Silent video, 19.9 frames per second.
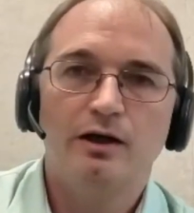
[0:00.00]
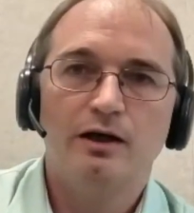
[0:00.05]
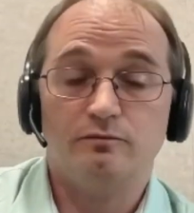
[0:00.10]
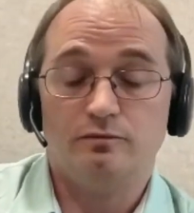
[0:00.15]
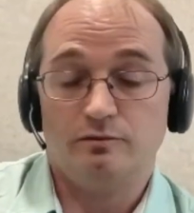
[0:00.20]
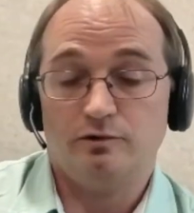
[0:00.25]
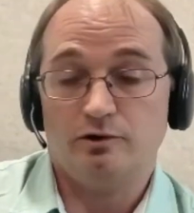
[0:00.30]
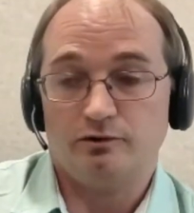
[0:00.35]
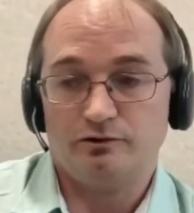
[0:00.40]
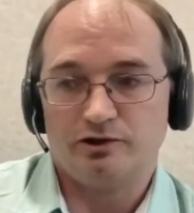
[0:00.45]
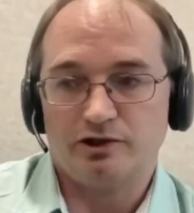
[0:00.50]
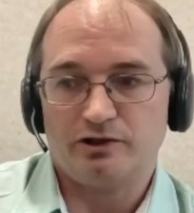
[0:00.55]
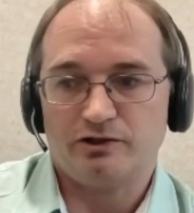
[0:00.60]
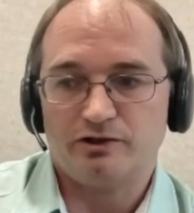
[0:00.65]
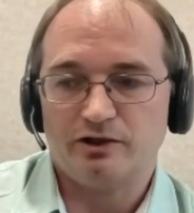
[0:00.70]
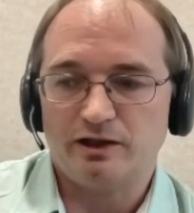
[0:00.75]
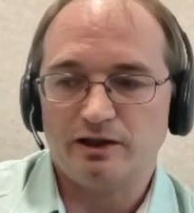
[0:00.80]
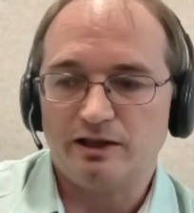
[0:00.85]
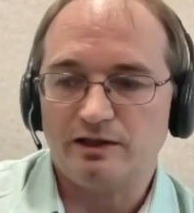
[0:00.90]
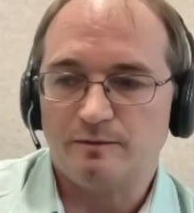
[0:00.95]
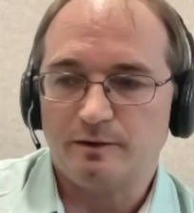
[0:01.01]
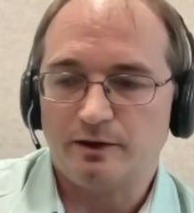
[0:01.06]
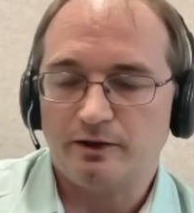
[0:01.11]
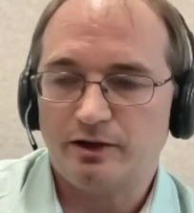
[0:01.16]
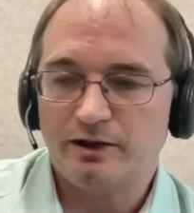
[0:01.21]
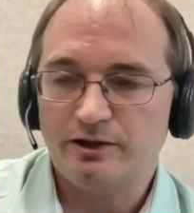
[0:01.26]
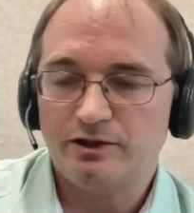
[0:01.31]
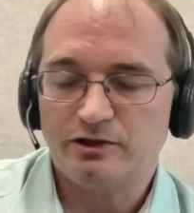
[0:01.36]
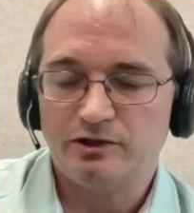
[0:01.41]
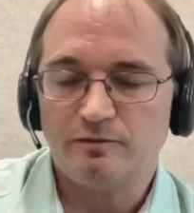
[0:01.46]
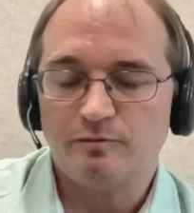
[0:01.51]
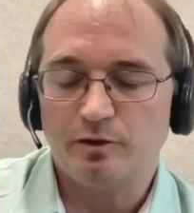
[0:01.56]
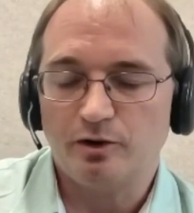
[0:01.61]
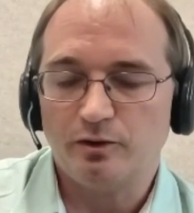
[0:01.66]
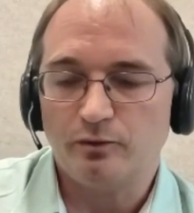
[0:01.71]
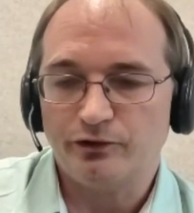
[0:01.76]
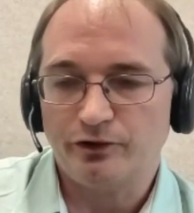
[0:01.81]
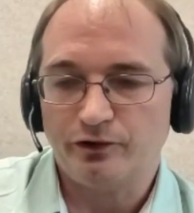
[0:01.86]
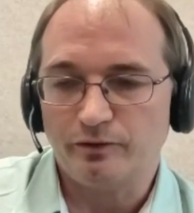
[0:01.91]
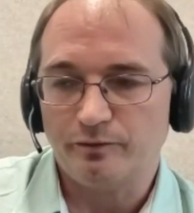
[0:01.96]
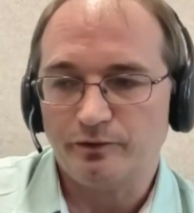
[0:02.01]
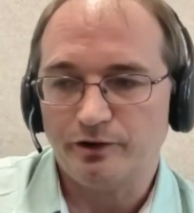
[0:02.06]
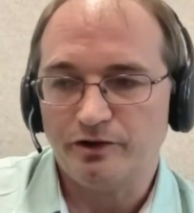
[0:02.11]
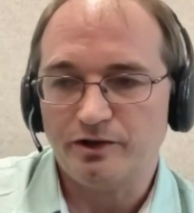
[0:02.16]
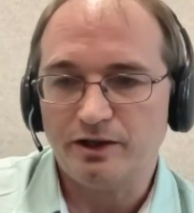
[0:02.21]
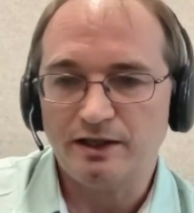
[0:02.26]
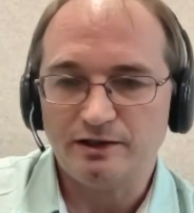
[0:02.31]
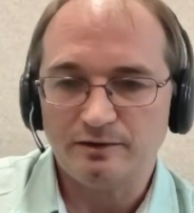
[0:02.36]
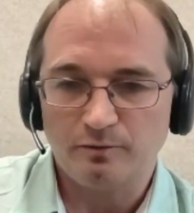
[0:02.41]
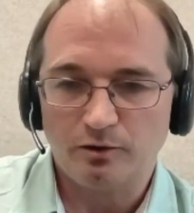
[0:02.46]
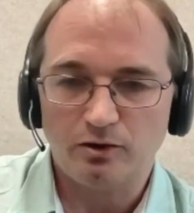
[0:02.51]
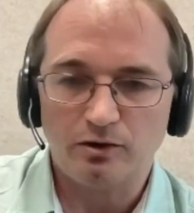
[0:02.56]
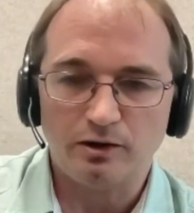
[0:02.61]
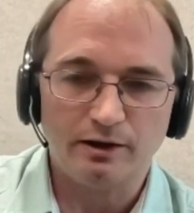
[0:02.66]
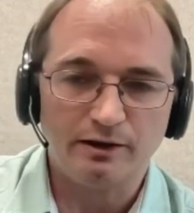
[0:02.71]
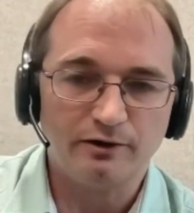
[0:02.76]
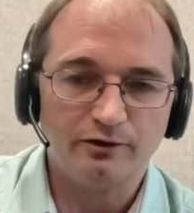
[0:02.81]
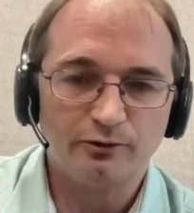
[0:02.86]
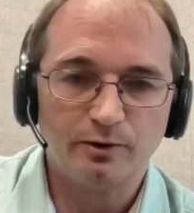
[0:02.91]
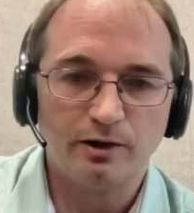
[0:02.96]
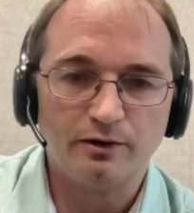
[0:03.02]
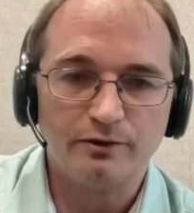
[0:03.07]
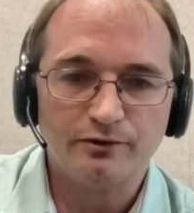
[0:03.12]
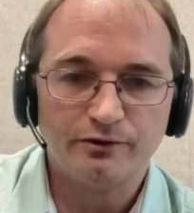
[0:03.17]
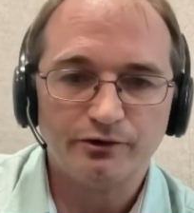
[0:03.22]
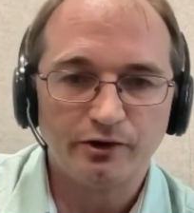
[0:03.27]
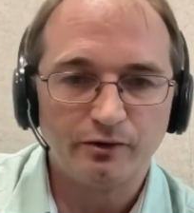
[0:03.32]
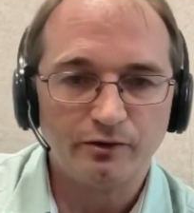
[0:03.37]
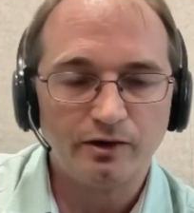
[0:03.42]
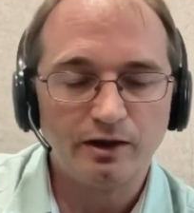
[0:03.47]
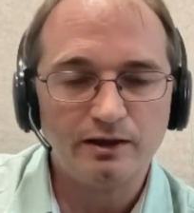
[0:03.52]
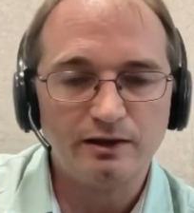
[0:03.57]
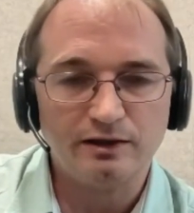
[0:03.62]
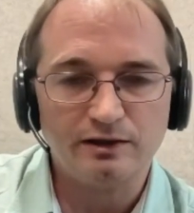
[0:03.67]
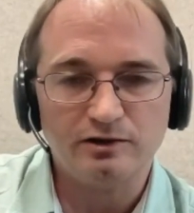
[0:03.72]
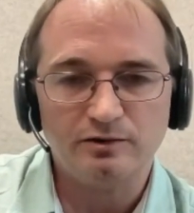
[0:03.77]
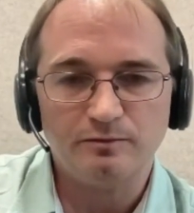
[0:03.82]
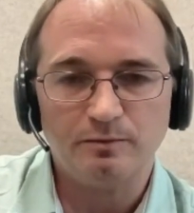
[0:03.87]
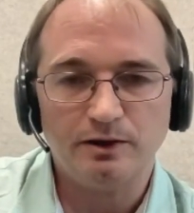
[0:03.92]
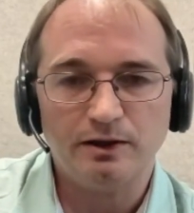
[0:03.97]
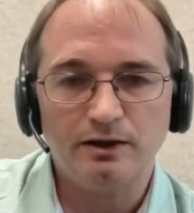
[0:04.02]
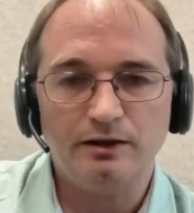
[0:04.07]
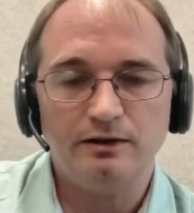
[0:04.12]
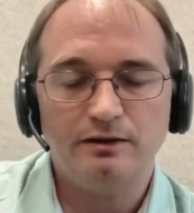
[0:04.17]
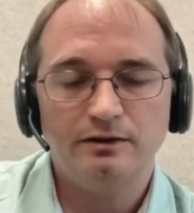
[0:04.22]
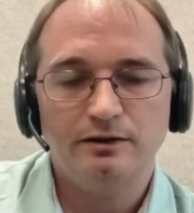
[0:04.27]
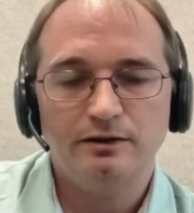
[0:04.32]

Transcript: not just the data migration, but also the data modeling as well. So they need to be